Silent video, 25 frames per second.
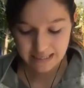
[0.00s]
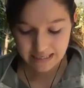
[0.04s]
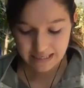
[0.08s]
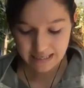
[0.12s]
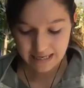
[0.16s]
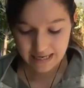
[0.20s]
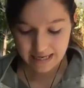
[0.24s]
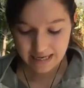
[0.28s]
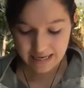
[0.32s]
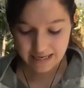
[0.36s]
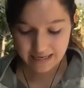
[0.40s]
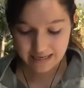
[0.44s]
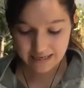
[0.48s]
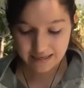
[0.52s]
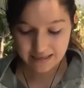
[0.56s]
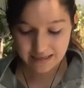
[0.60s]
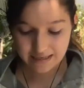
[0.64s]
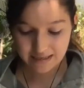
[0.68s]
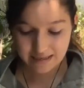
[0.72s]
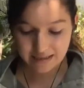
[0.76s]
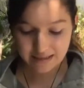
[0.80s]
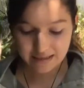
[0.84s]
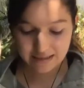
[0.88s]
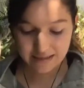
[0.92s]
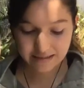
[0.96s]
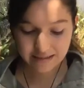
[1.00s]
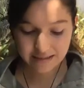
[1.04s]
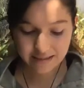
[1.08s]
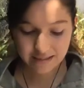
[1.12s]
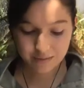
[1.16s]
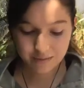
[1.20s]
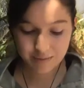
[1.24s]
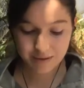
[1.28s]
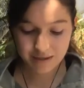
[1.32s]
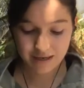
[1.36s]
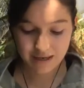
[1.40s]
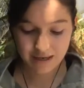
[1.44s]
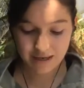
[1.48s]
And this
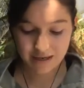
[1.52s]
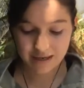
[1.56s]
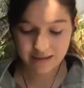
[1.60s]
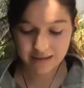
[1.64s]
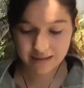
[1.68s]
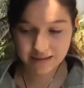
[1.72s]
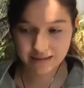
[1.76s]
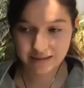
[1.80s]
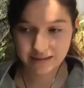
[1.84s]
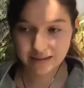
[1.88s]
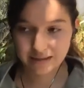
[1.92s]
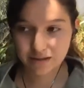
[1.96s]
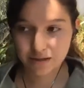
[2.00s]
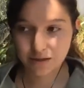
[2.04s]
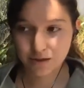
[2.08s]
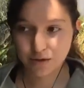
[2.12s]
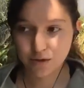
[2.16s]
is because,